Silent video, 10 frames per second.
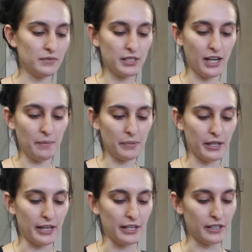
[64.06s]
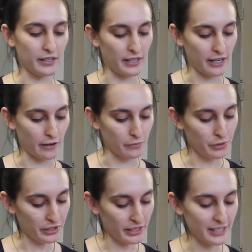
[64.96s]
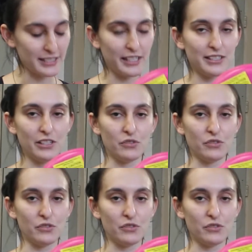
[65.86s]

top, and they are really nice and easy.